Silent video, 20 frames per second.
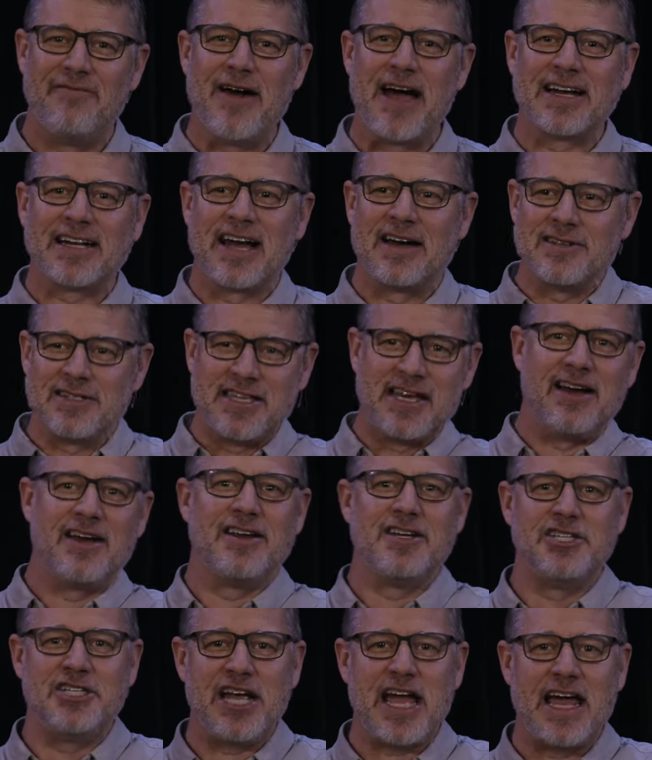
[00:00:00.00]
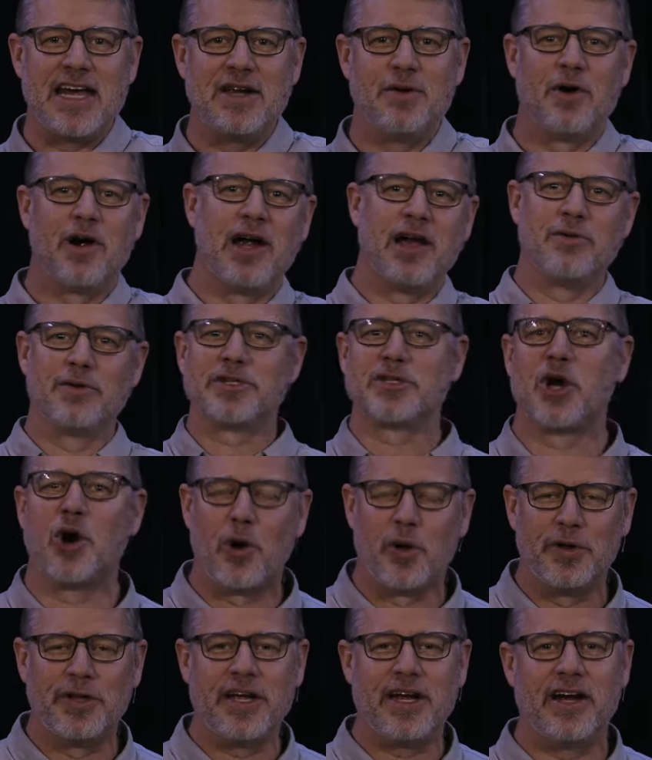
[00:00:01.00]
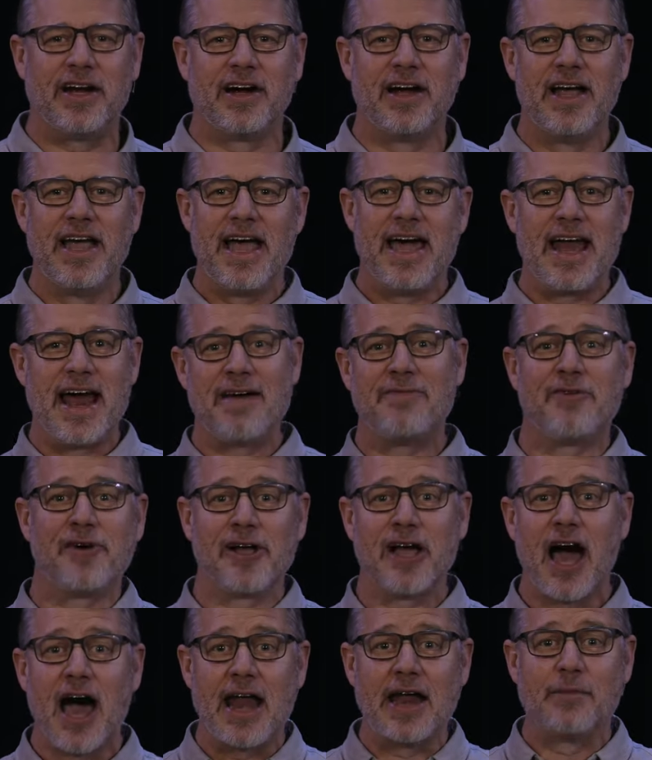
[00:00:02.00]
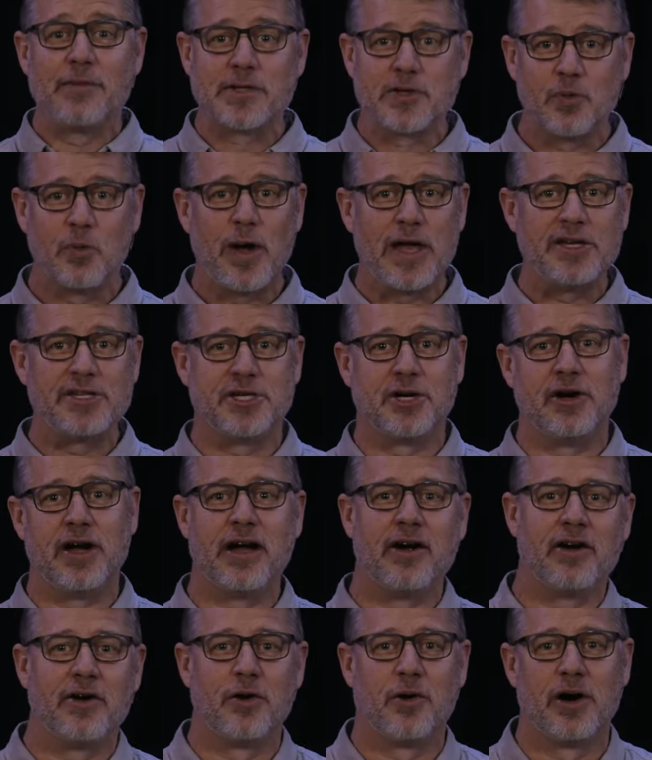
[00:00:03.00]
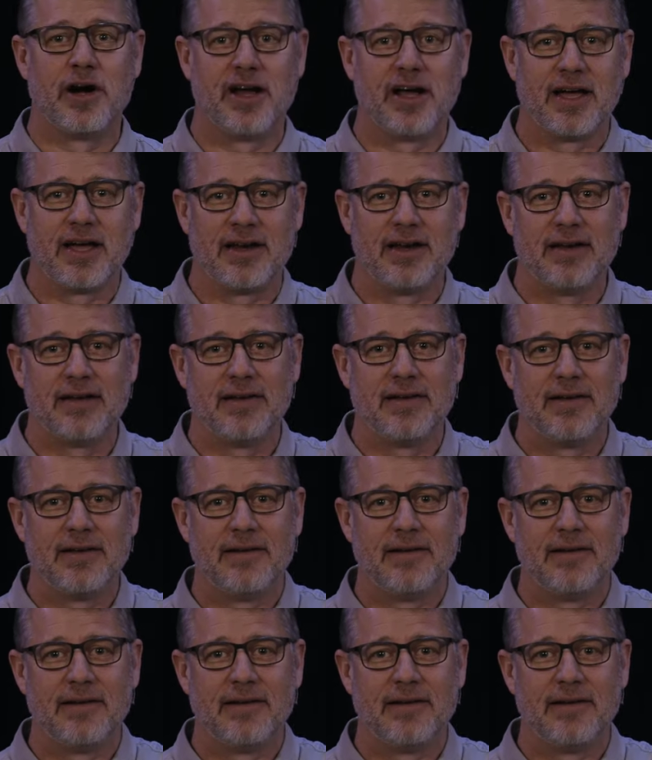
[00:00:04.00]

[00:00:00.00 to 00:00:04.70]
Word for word: In fact, I was there in January. It was cold here, and I forgot it was winter here in Oregon.